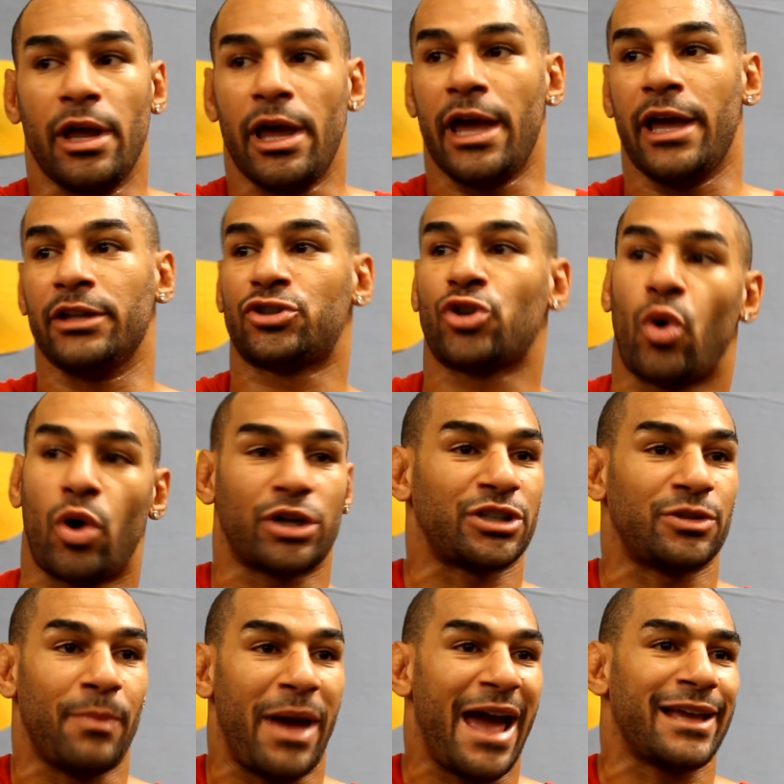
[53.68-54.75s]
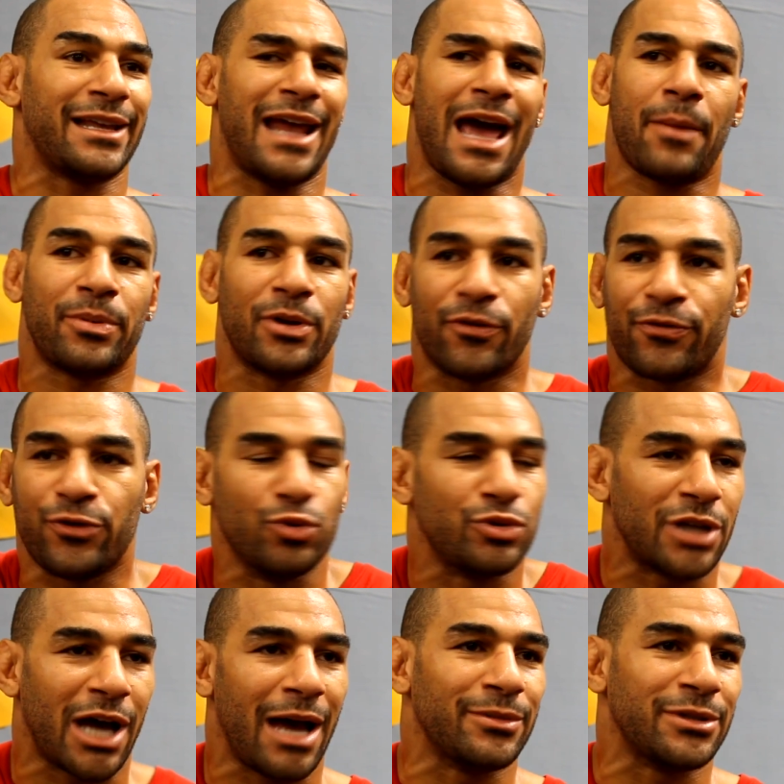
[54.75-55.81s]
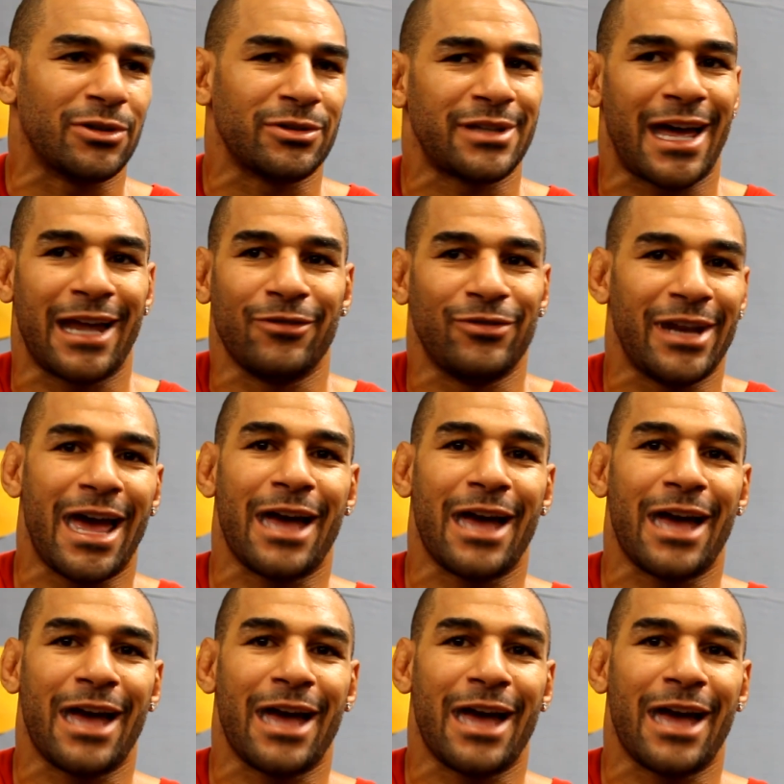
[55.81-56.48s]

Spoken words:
and talks smack, it happened a few times, it's not even,